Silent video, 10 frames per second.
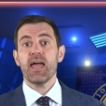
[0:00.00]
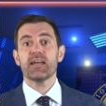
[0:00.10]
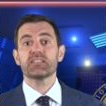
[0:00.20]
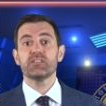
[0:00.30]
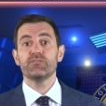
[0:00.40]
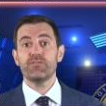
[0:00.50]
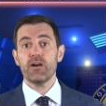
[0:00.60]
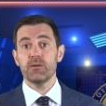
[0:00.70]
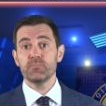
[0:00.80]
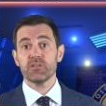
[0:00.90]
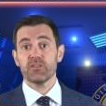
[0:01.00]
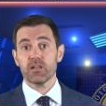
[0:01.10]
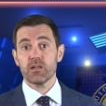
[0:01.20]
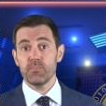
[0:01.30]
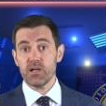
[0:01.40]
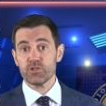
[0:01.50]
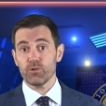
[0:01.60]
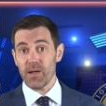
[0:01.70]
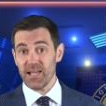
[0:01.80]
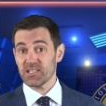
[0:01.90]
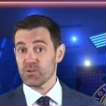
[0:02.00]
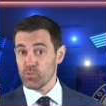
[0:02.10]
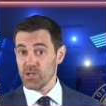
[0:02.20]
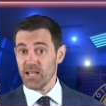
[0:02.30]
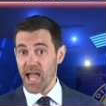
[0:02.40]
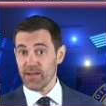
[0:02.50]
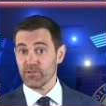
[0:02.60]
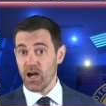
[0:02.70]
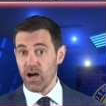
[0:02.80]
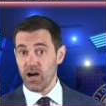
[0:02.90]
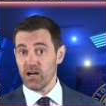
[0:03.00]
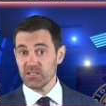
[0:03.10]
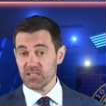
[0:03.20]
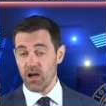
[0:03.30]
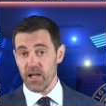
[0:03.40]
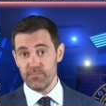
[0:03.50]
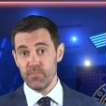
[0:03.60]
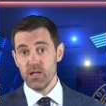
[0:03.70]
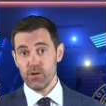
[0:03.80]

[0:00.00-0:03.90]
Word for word: has confirmed that commercial banks will have a hard time